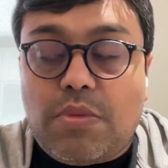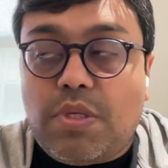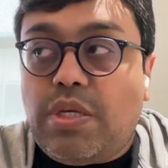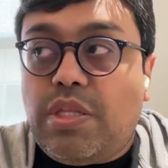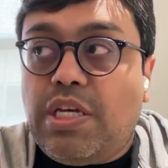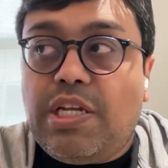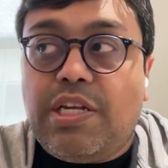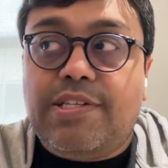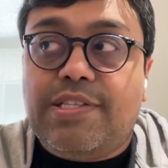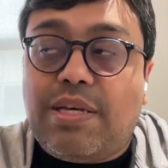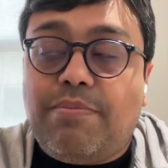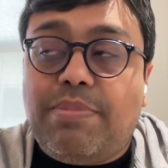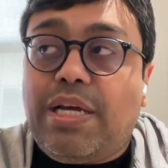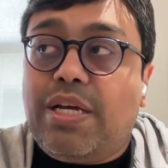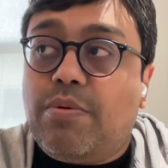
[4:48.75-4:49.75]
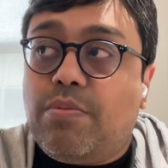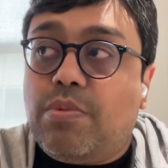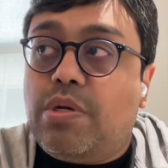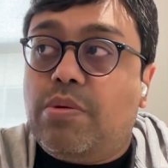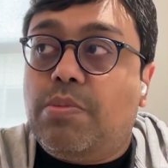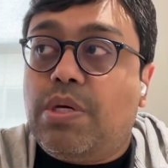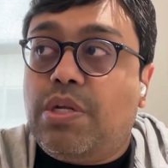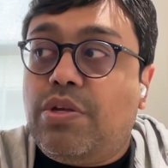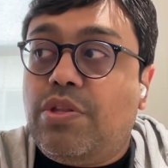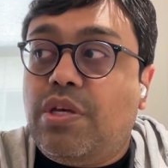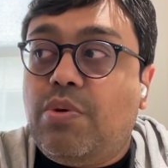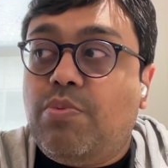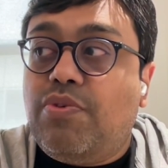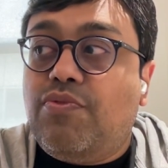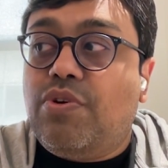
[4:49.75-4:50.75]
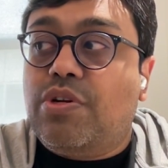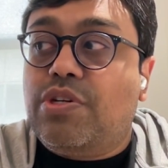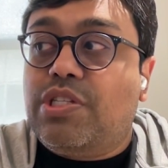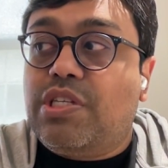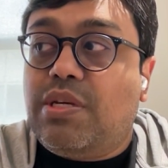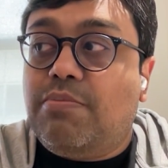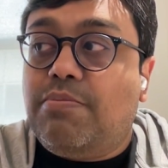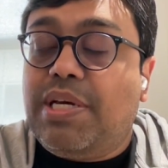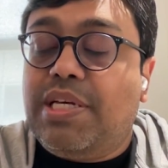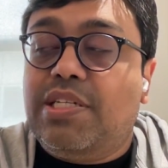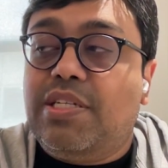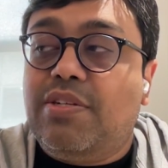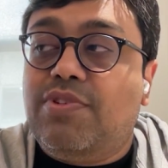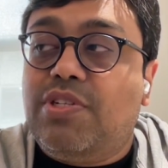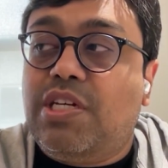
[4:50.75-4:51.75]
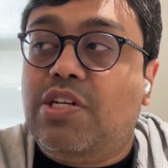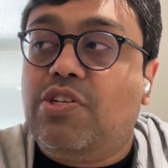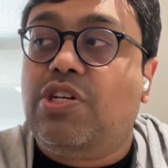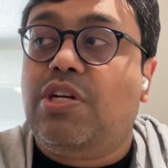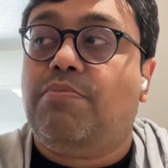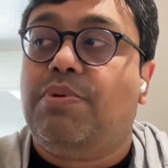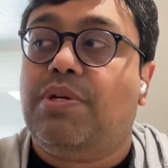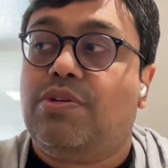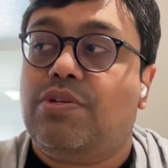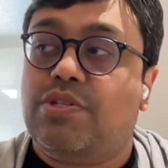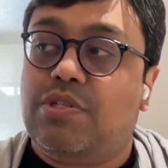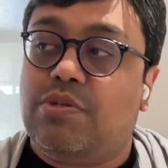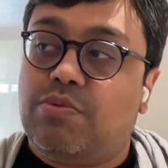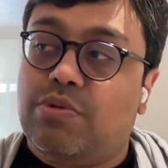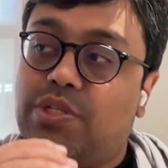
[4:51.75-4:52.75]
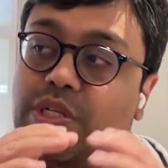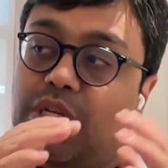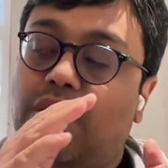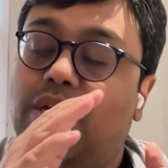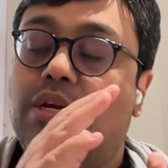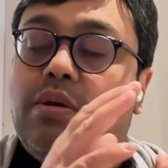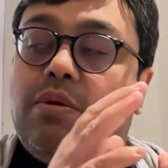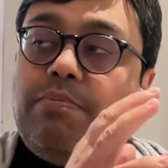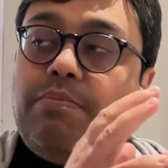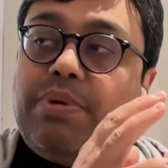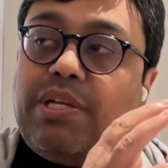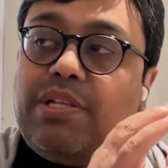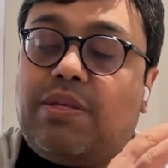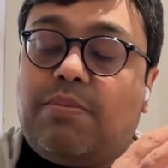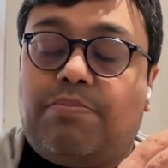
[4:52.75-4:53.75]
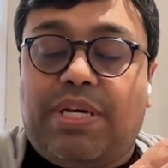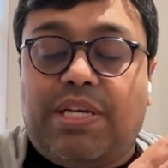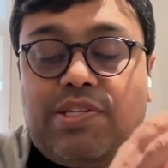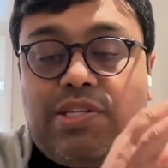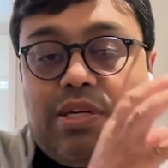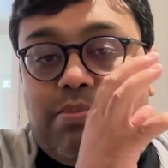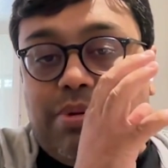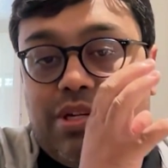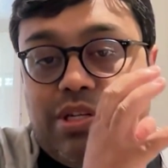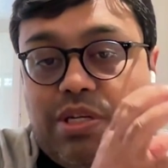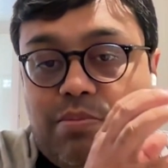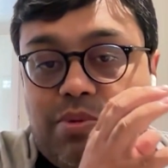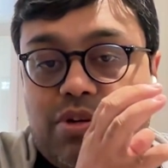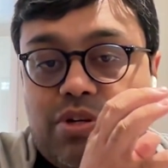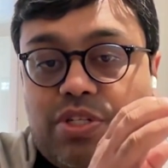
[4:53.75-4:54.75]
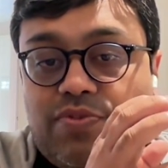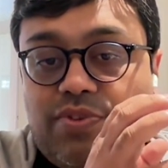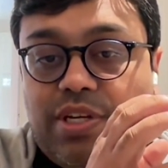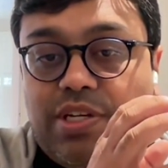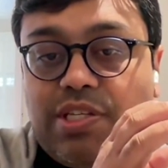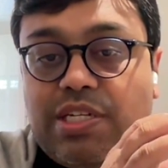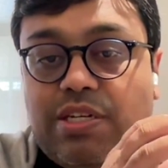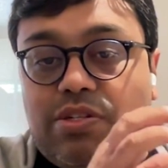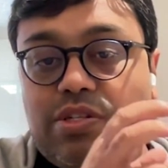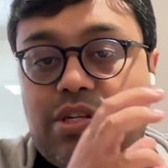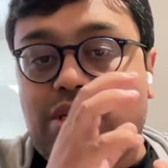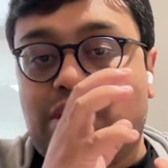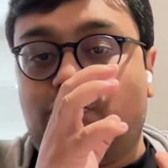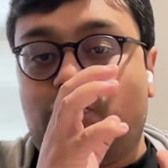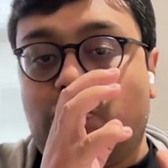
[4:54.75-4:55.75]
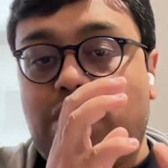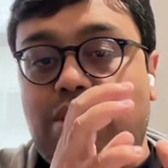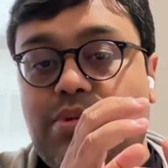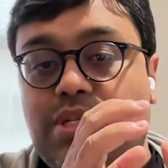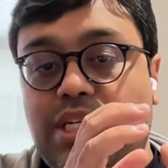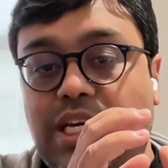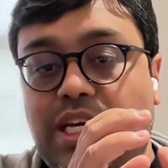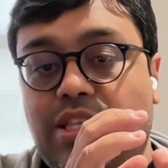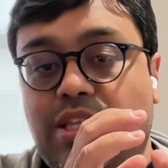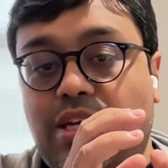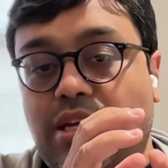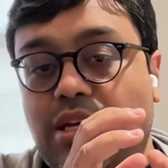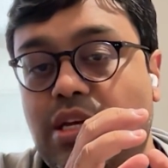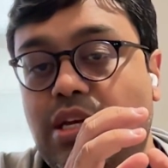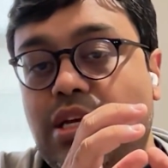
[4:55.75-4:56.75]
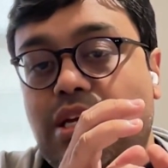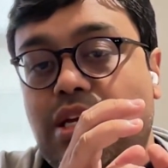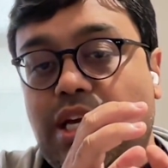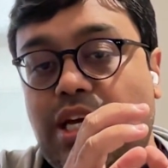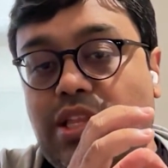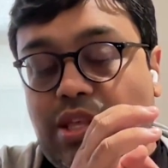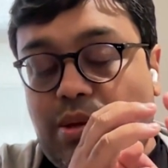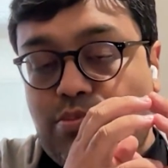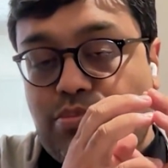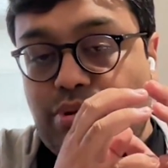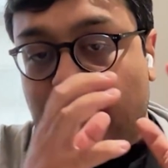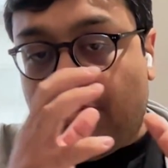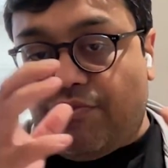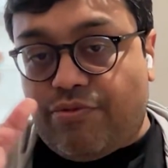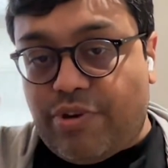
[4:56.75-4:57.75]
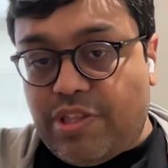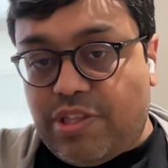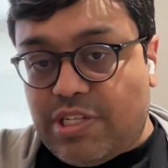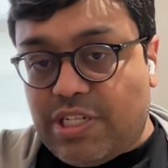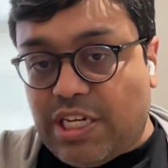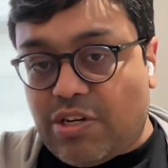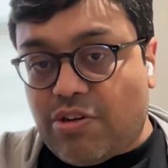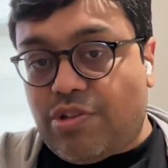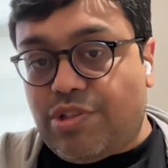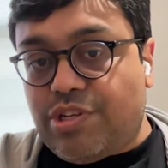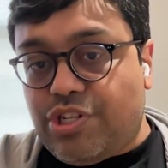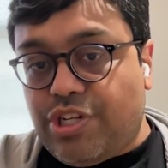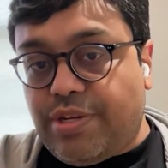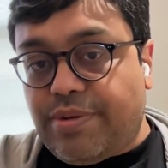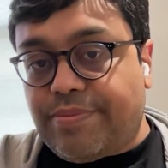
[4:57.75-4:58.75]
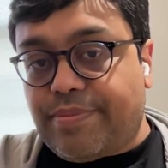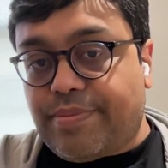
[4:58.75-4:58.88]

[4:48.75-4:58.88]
I think it is that black and white. I don't think we've got to the competitive stage yet because it was build the basic building blocks first, now starting to bring them together and then proliferate the technology.